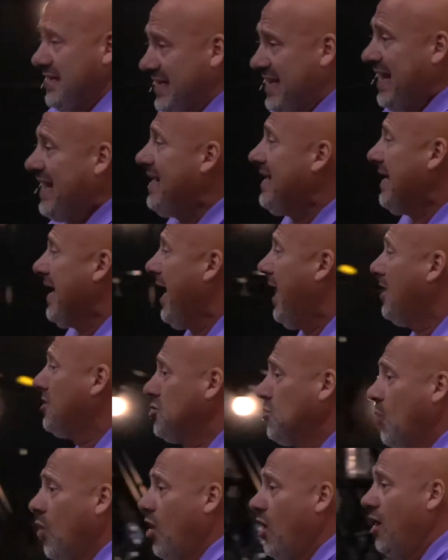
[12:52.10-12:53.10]
get in God's
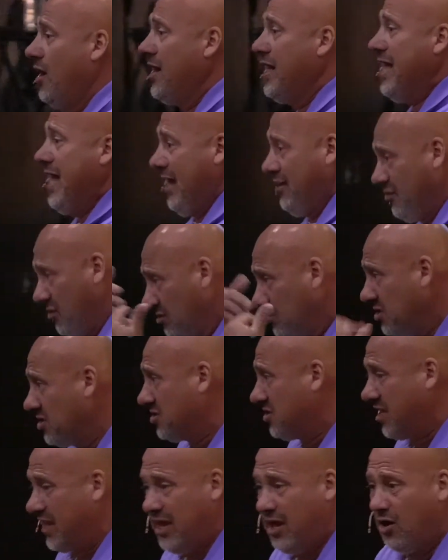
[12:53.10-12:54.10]
word, and you're
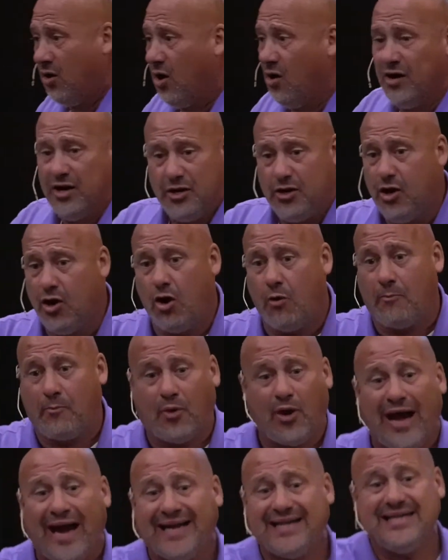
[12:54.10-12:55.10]
just a hearer only, and you don't
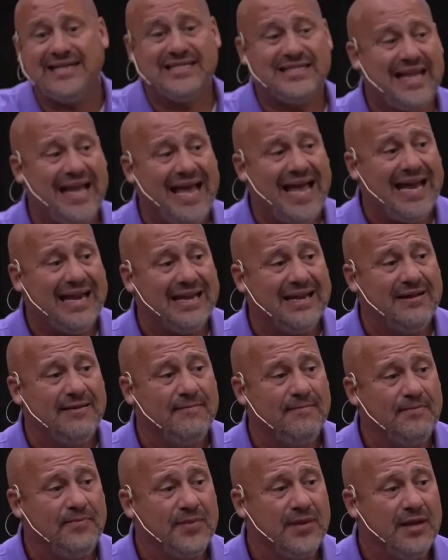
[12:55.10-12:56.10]
practice that.
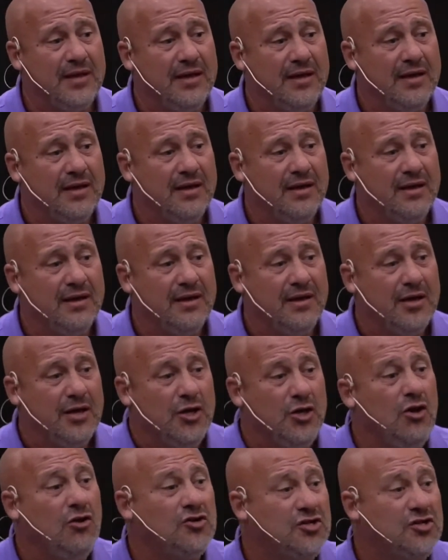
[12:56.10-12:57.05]
You